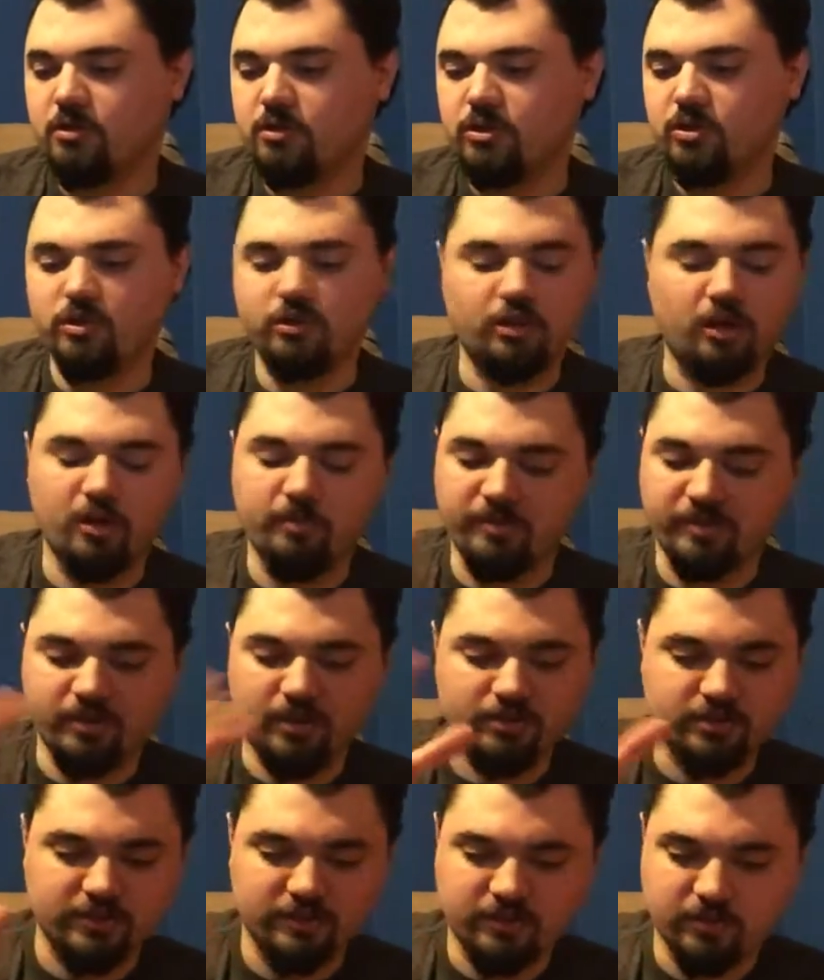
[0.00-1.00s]
You can call it
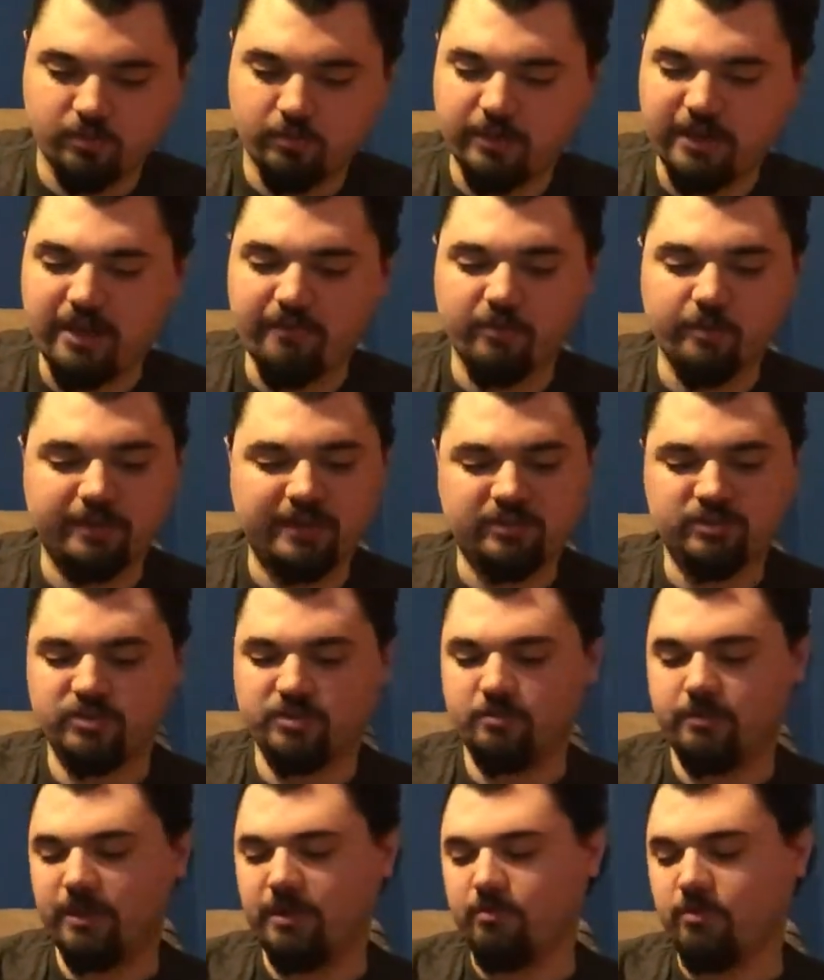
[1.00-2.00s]
misogynist or whatever, but that's just
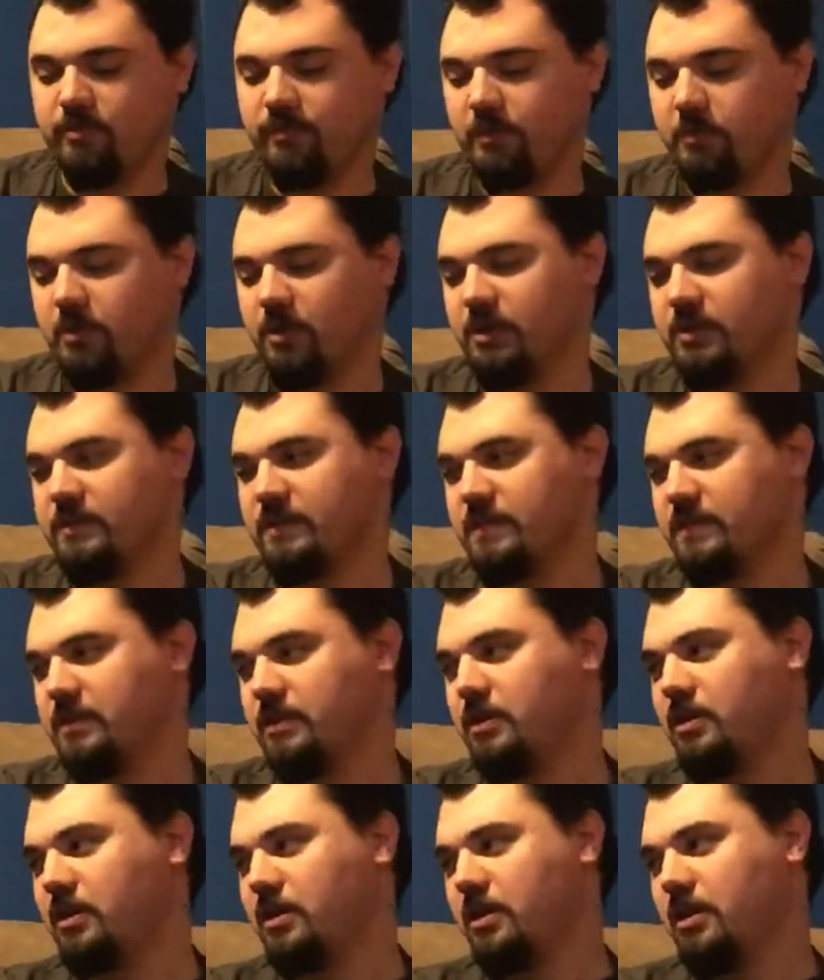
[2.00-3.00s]
the way the movie was.
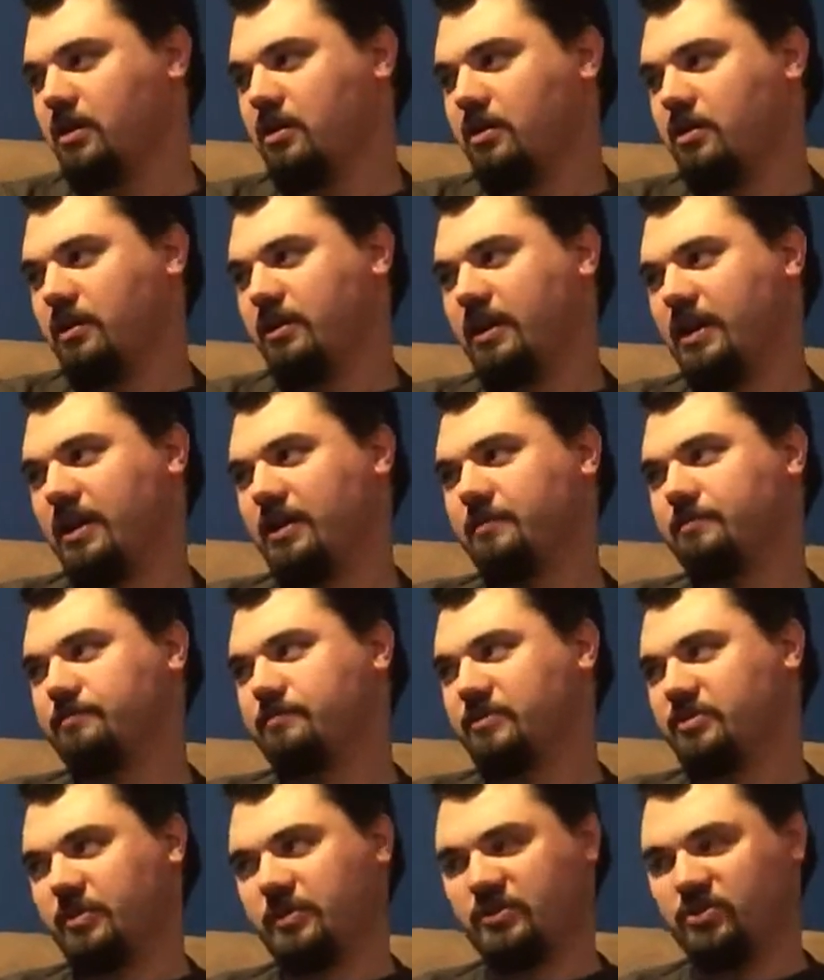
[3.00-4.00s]
Um,
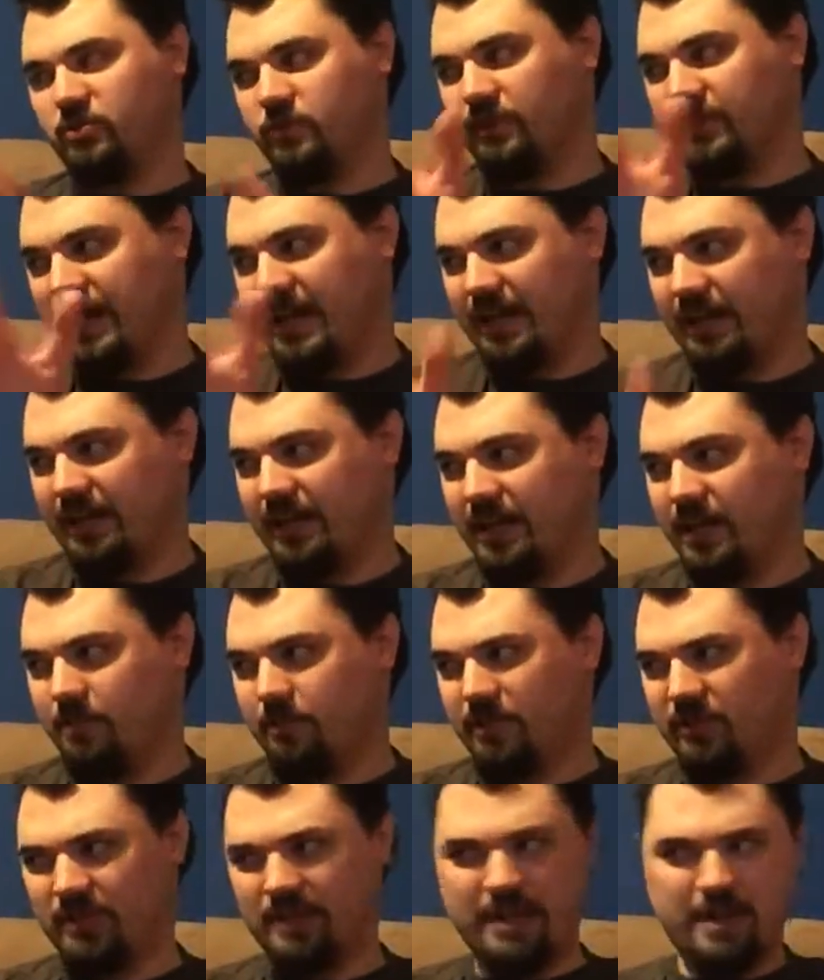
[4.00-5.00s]
so he's doing that again,
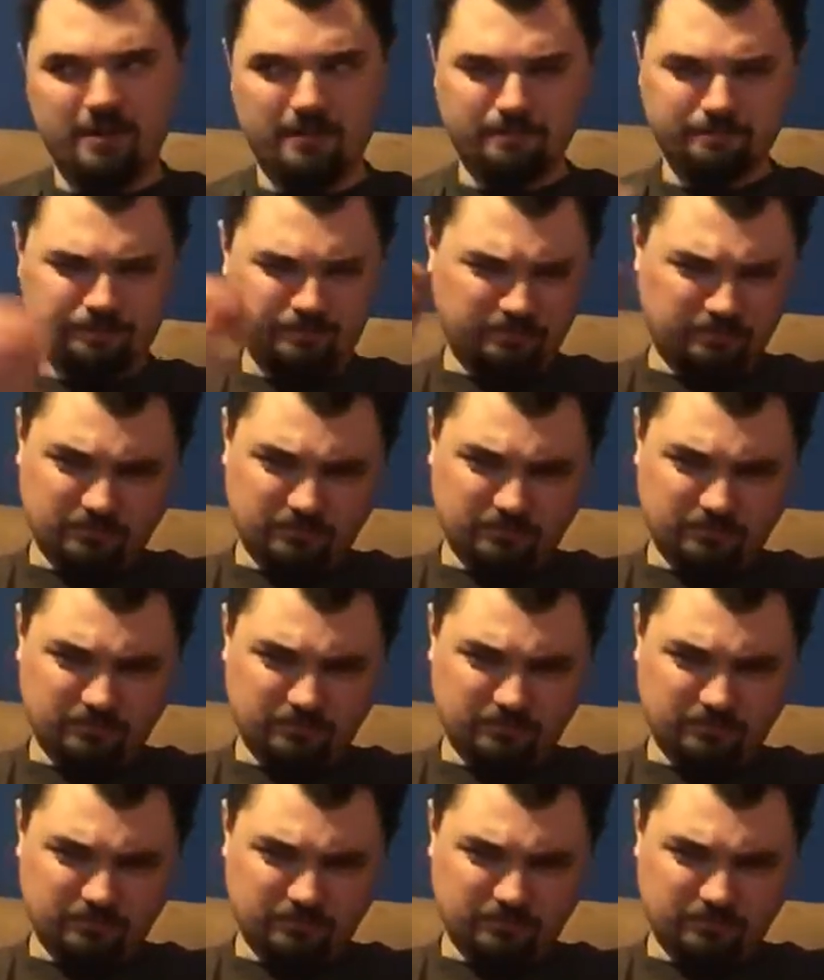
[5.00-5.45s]
but then,